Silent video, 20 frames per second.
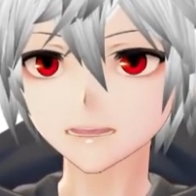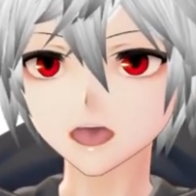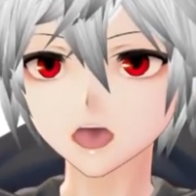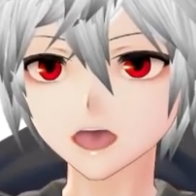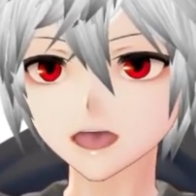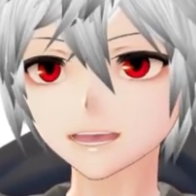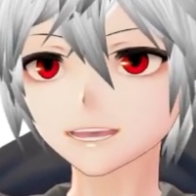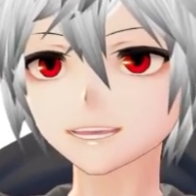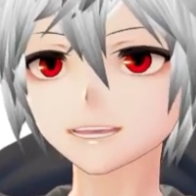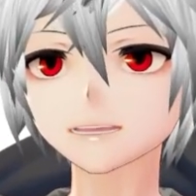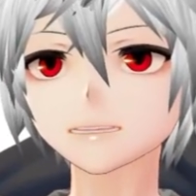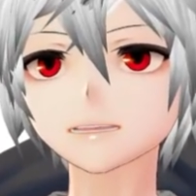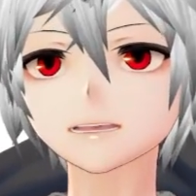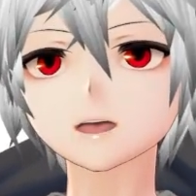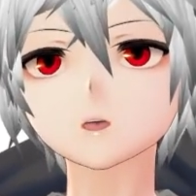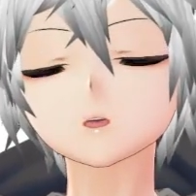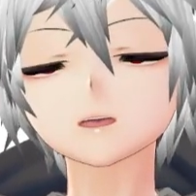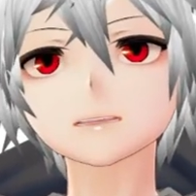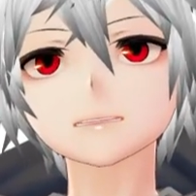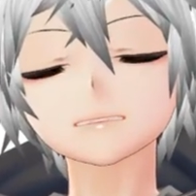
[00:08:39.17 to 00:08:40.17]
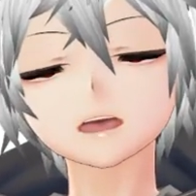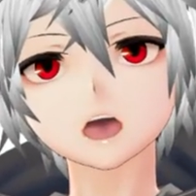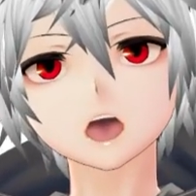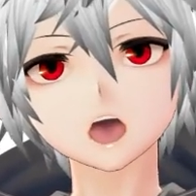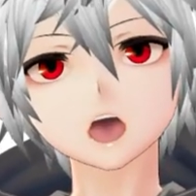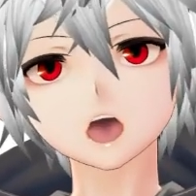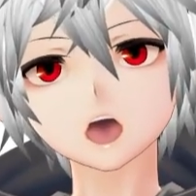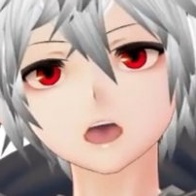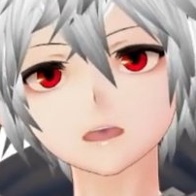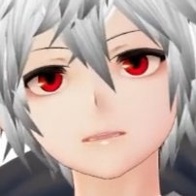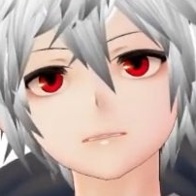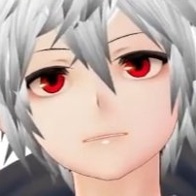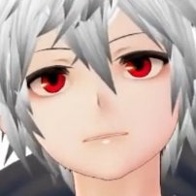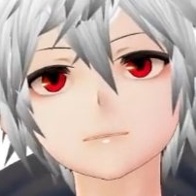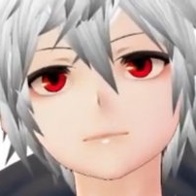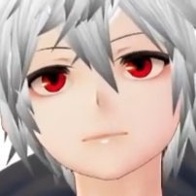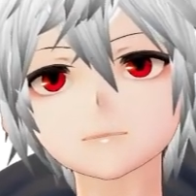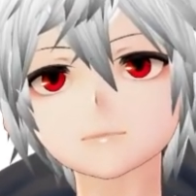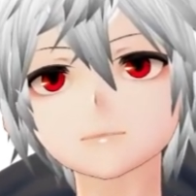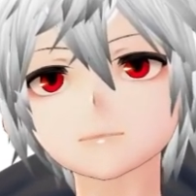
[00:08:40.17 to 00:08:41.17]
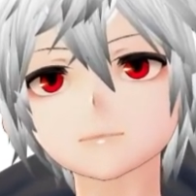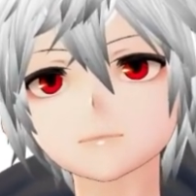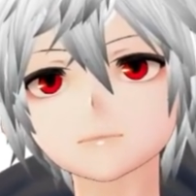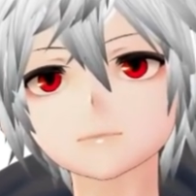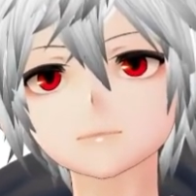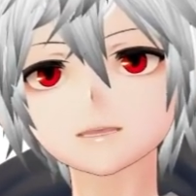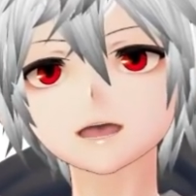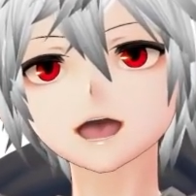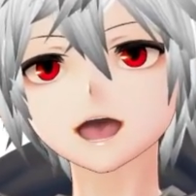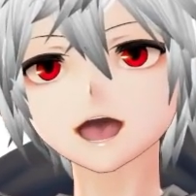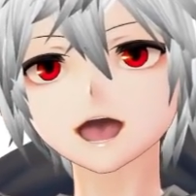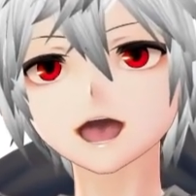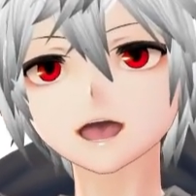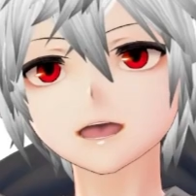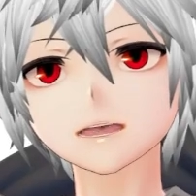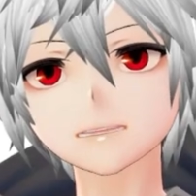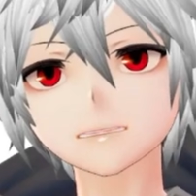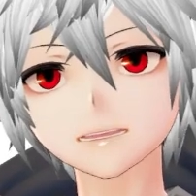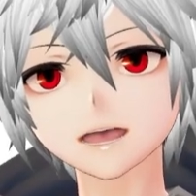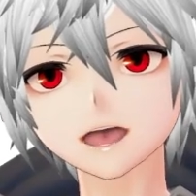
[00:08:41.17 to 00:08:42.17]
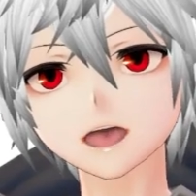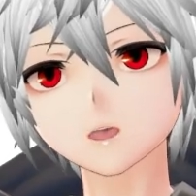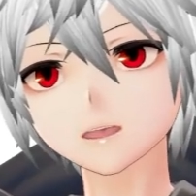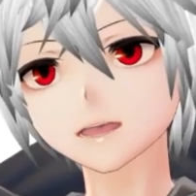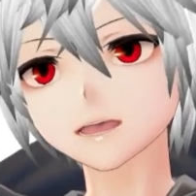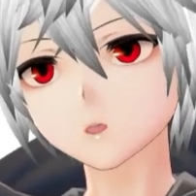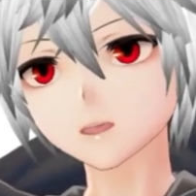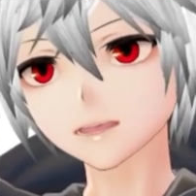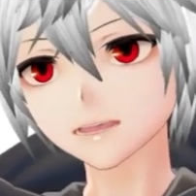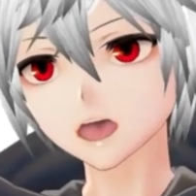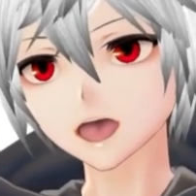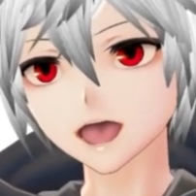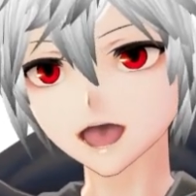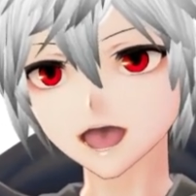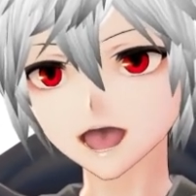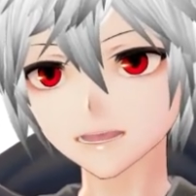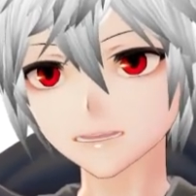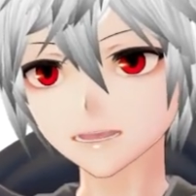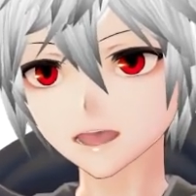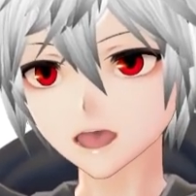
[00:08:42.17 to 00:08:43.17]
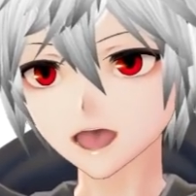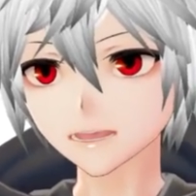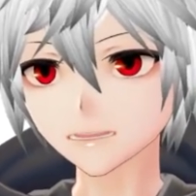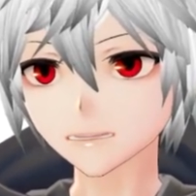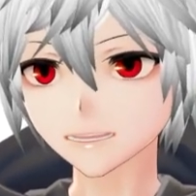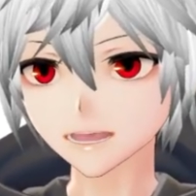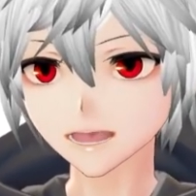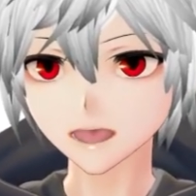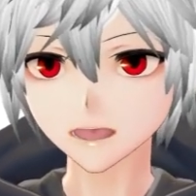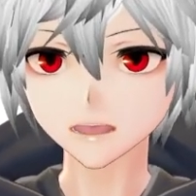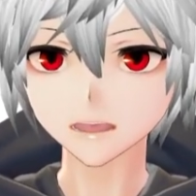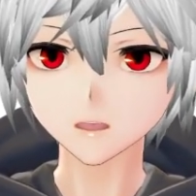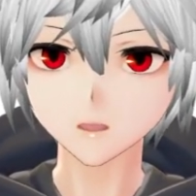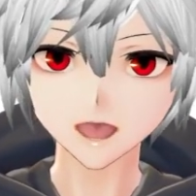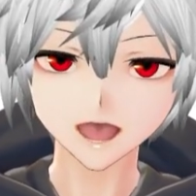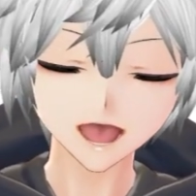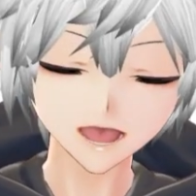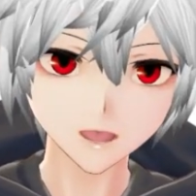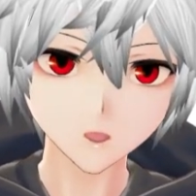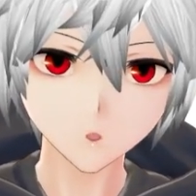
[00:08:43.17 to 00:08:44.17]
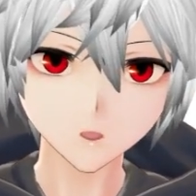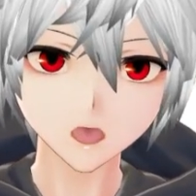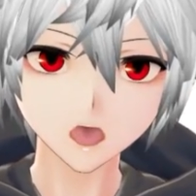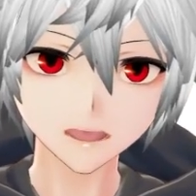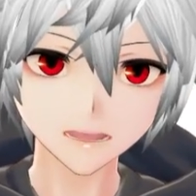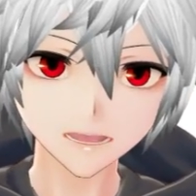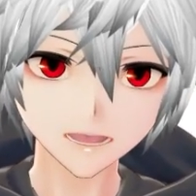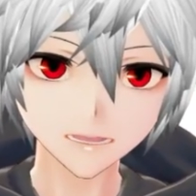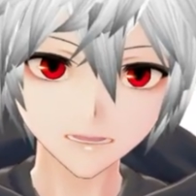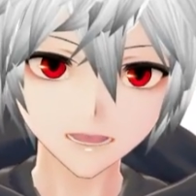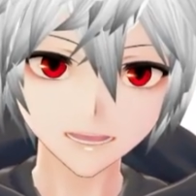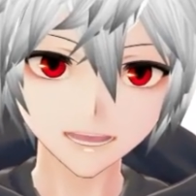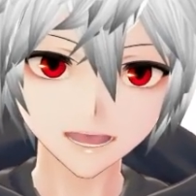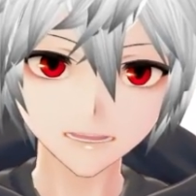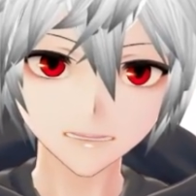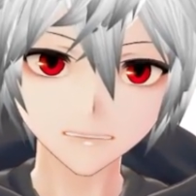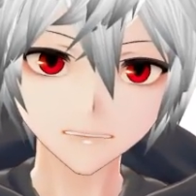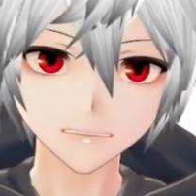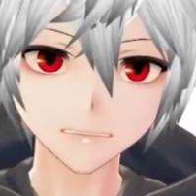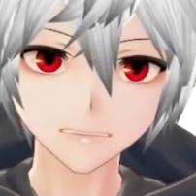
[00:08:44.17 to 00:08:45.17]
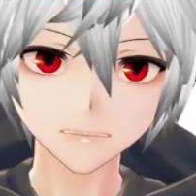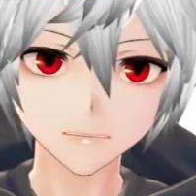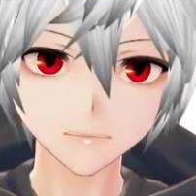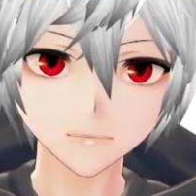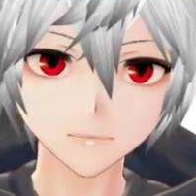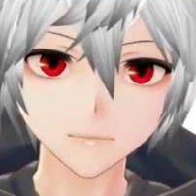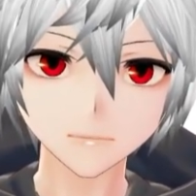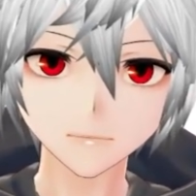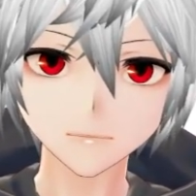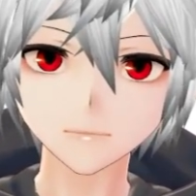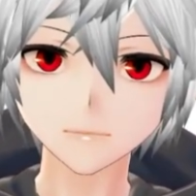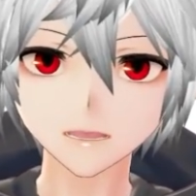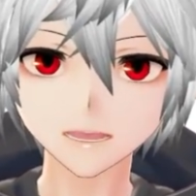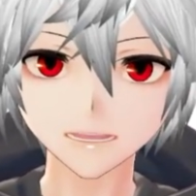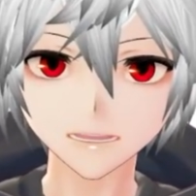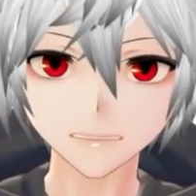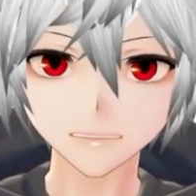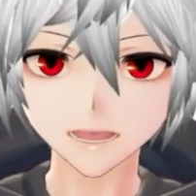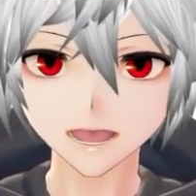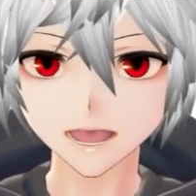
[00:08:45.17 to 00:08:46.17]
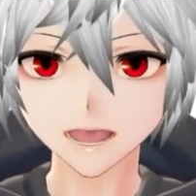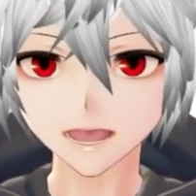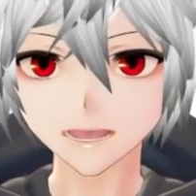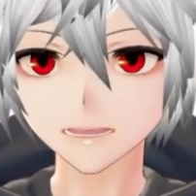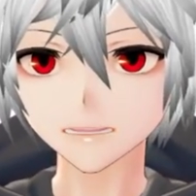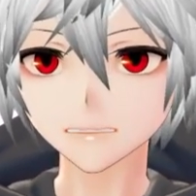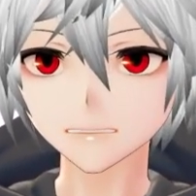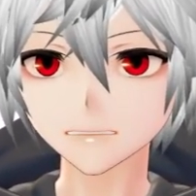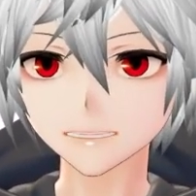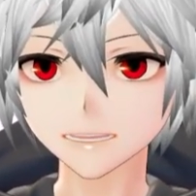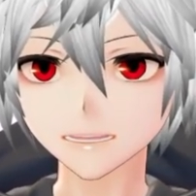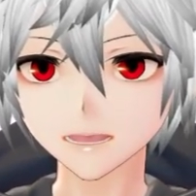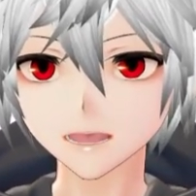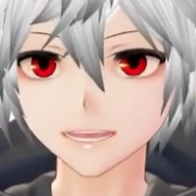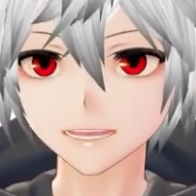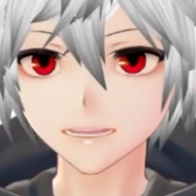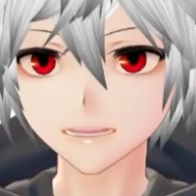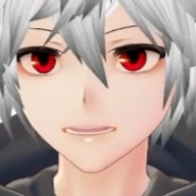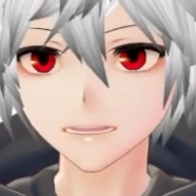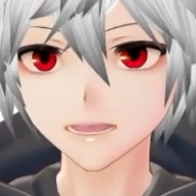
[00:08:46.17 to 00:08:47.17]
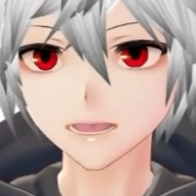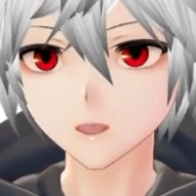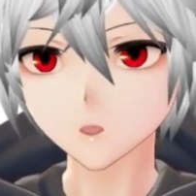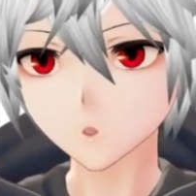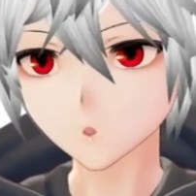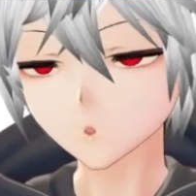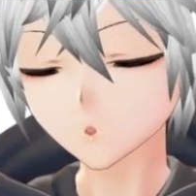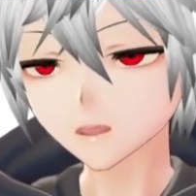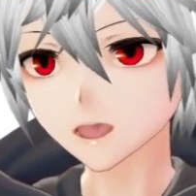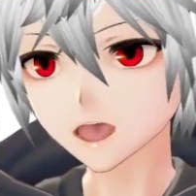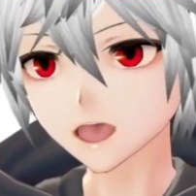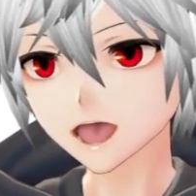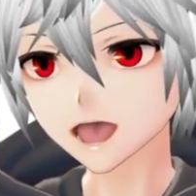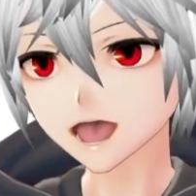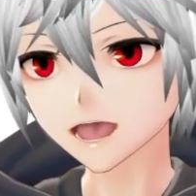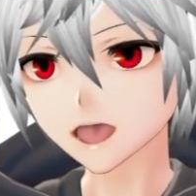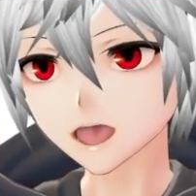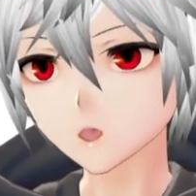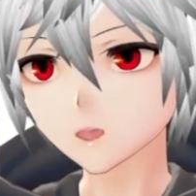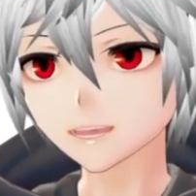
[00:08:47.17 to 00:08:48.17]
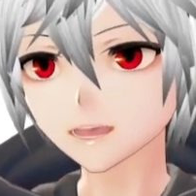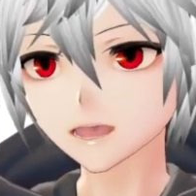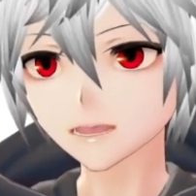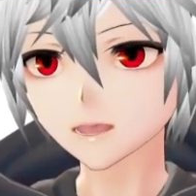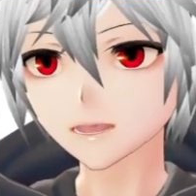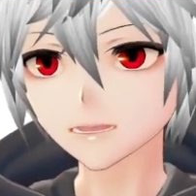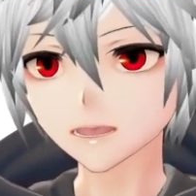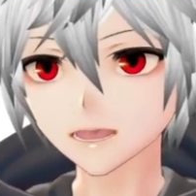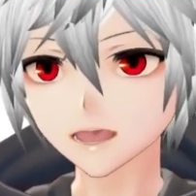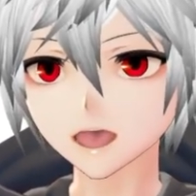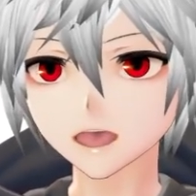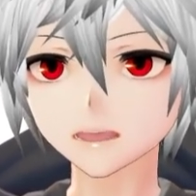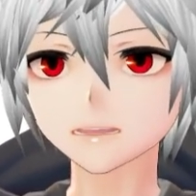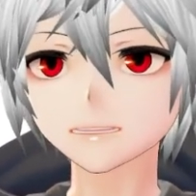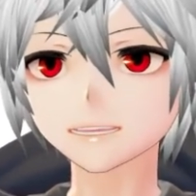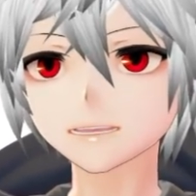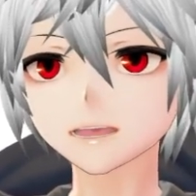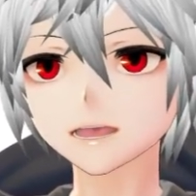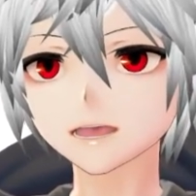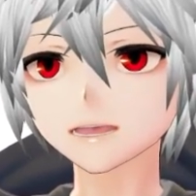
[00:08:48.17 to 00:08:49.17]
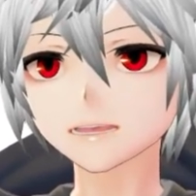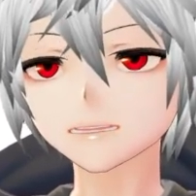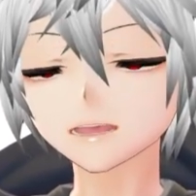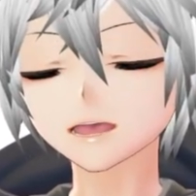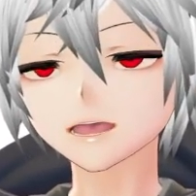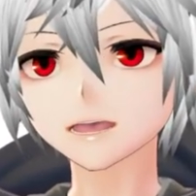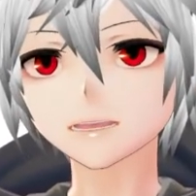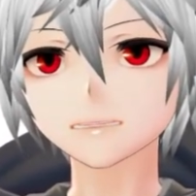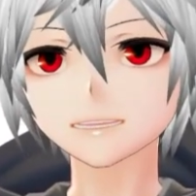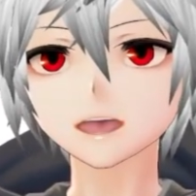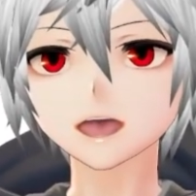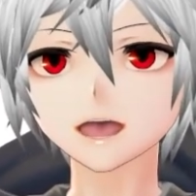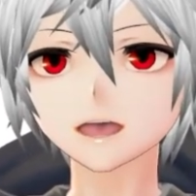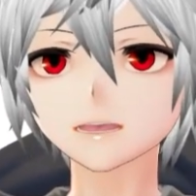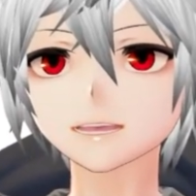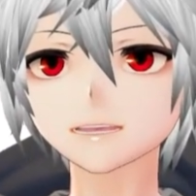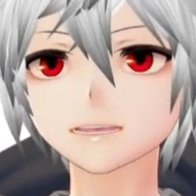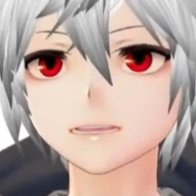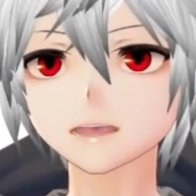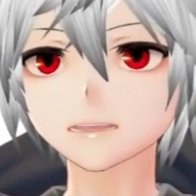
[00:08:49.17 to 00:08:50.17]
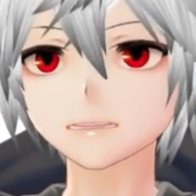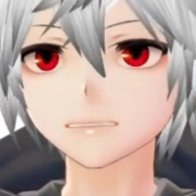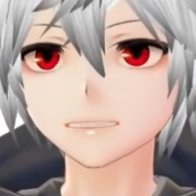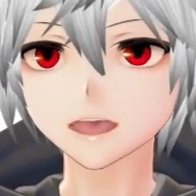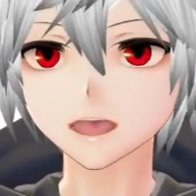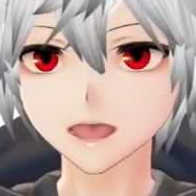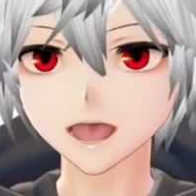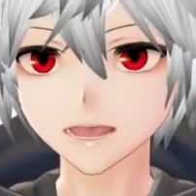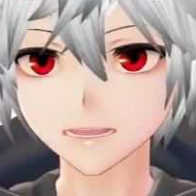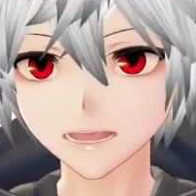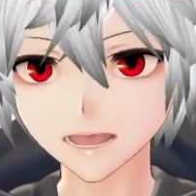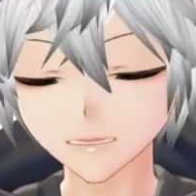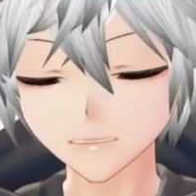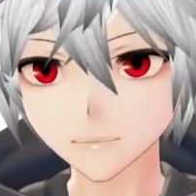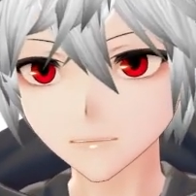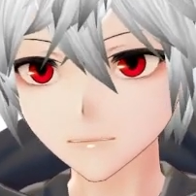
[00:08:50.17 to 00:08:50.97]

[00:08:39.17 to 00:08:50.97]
Okay, that's good. So this time when you die and someone's trying to revive you, it only takes 10 seconds, and then you revive with 50% HP instead of 10%. That's good.